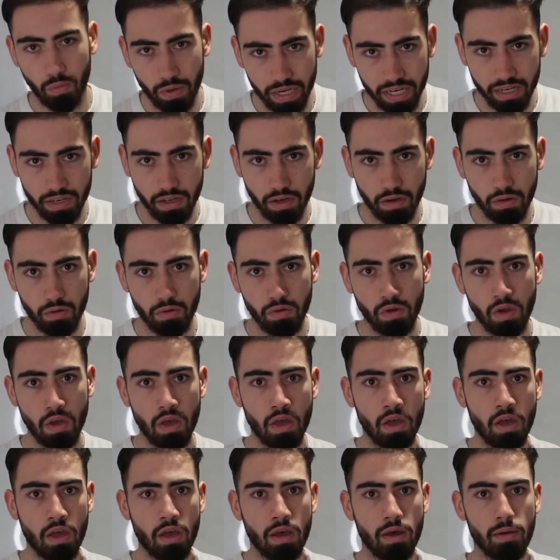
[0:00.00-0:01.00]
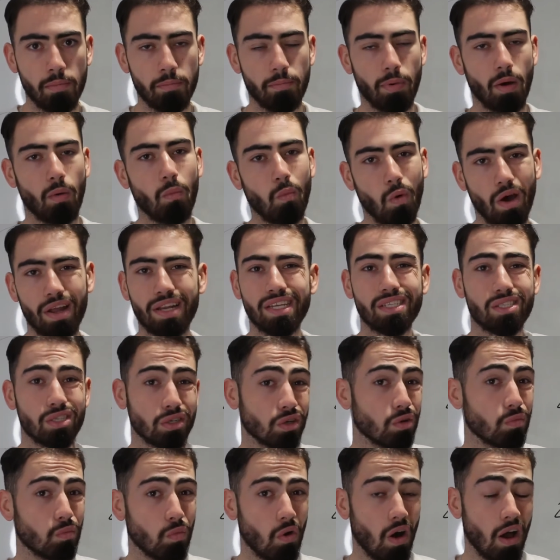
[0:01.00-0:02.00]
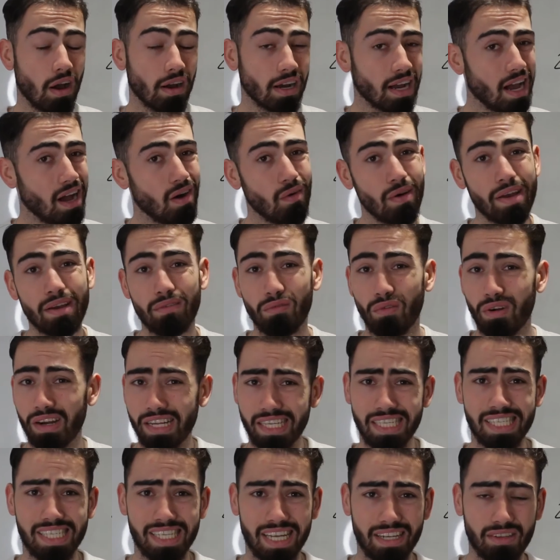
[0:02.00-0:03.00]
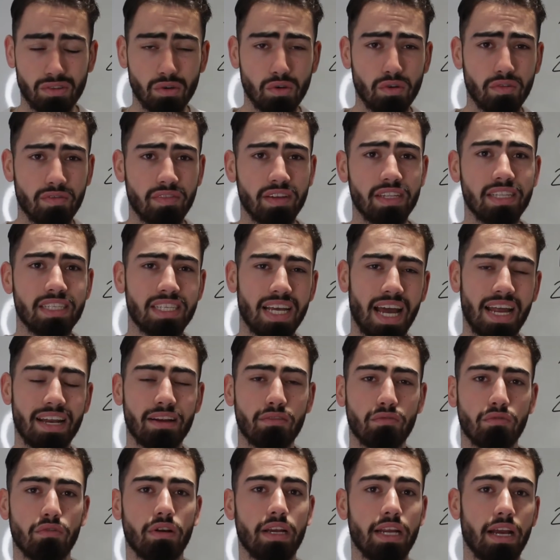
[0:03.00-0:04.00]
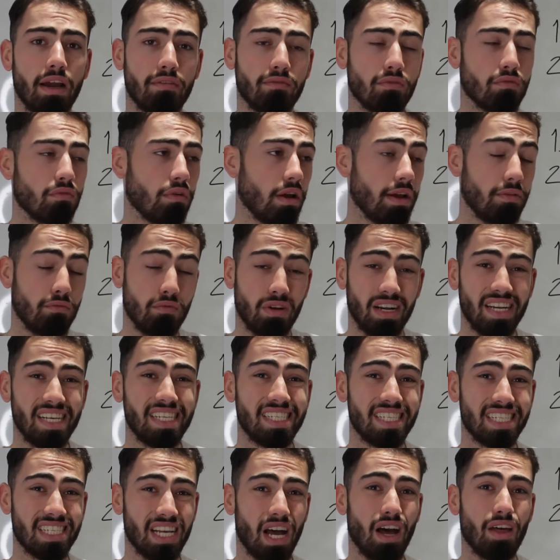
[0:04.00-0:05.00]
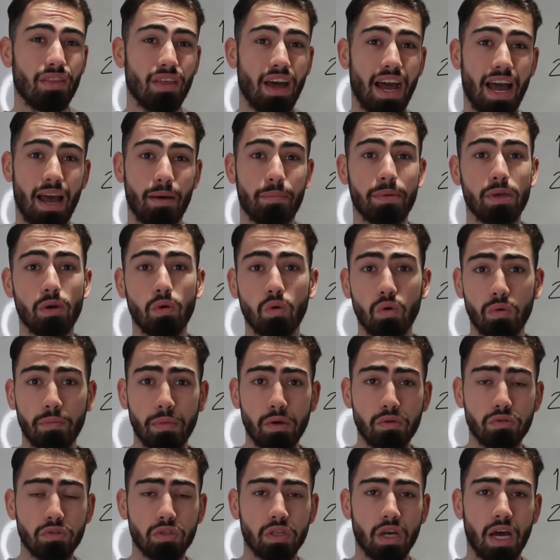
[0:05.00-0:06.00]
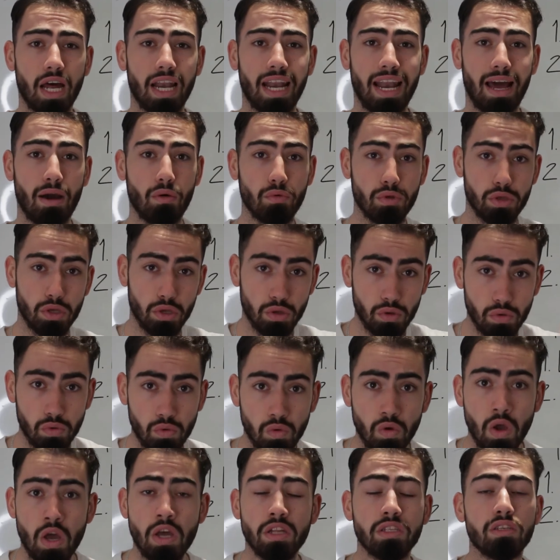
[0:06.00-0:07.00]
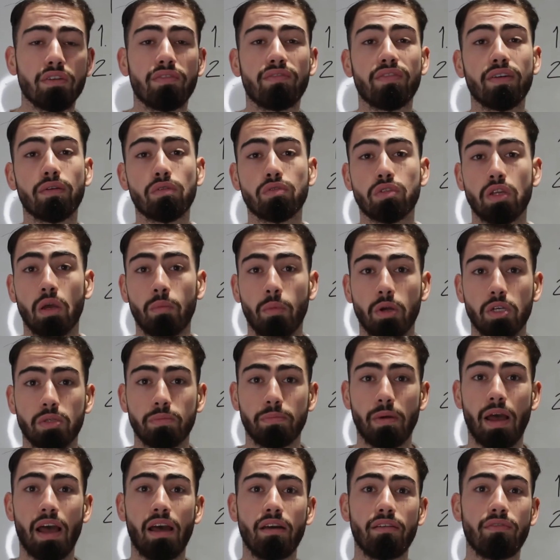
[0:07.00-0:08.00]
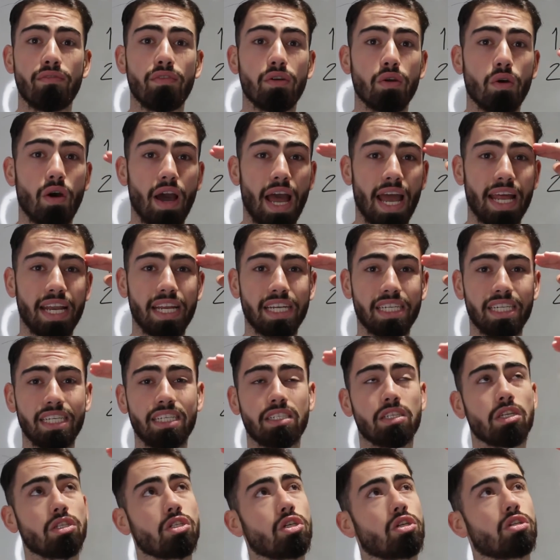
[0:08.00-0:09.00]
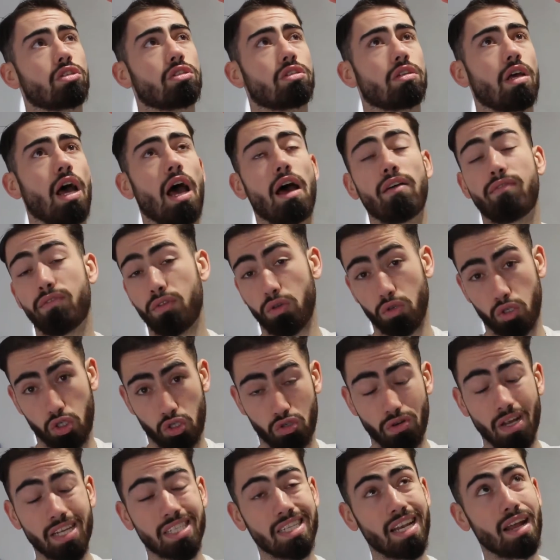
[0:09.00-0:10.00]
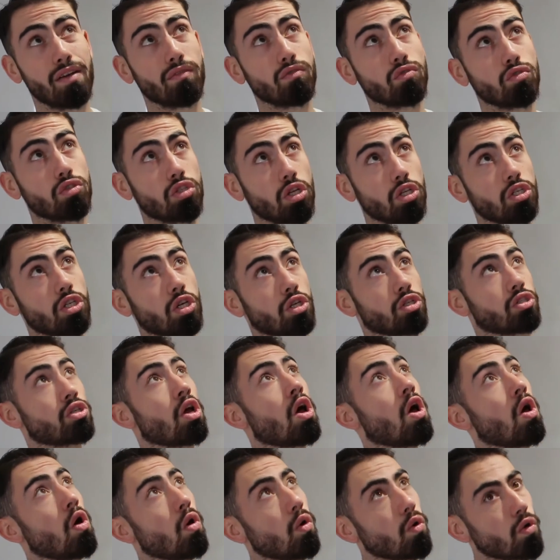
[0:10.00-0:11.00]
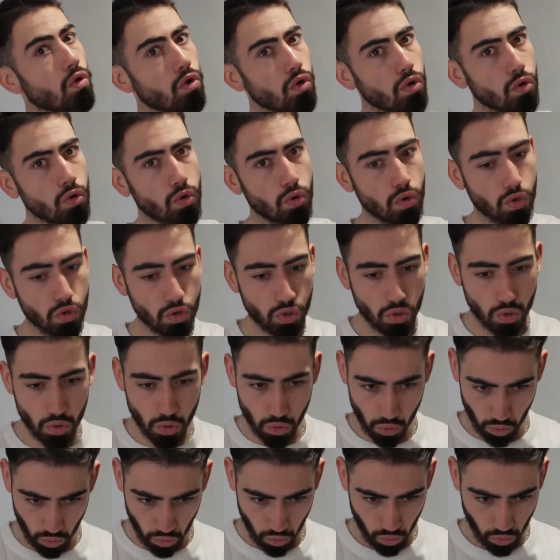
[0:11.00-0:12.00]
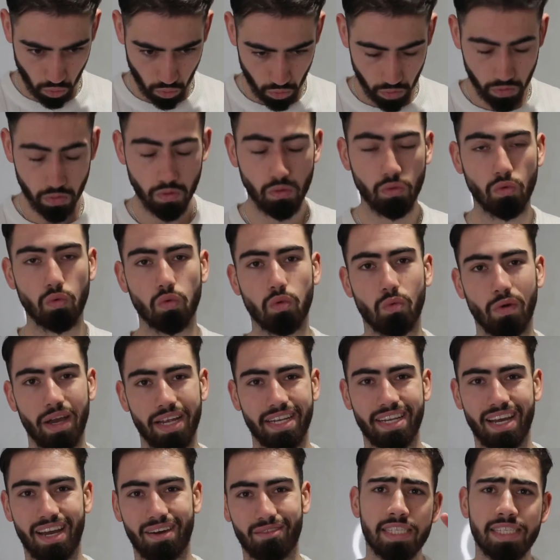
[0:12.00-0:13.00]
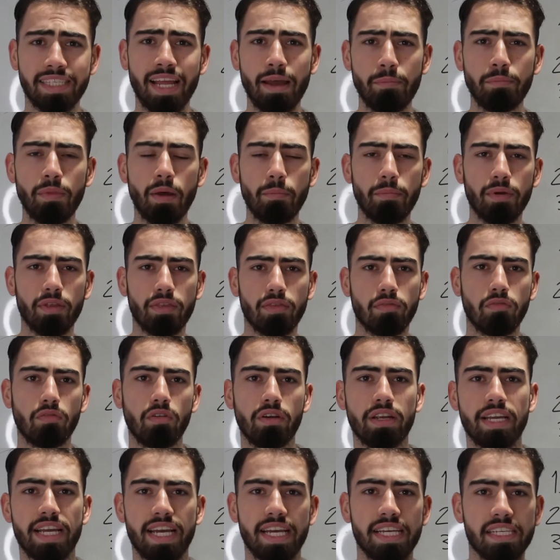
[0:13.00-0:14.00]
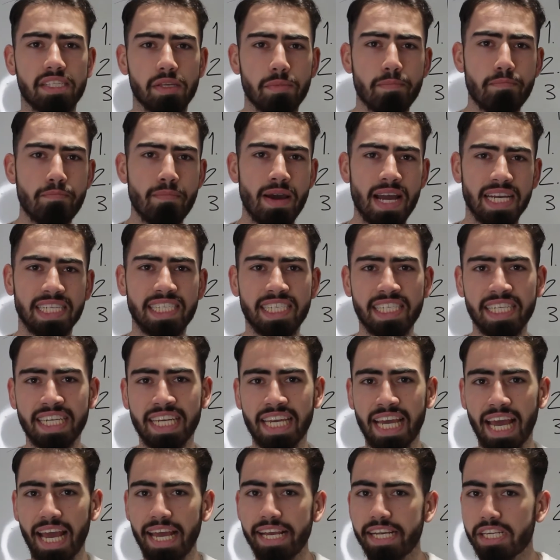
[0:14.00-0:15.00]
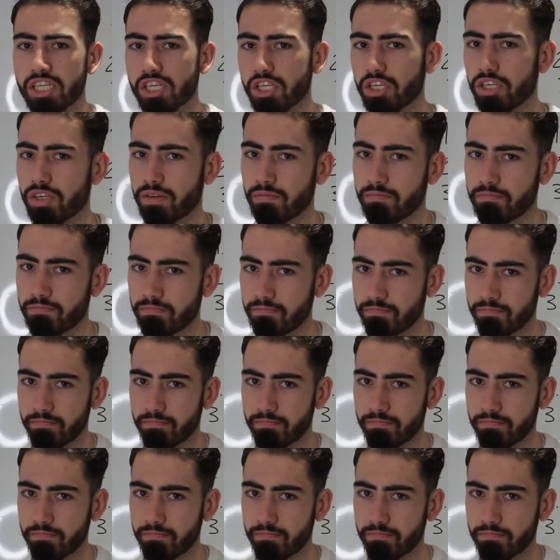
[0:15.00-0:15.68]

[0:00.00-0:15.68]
the window. But one, it's a good workout, it releases endorphins, and it really other, it releases other happy hormones that allow you to feel so much better, for your energy to just, uh, for your stress levels to just all the way down. Step number three is mastication.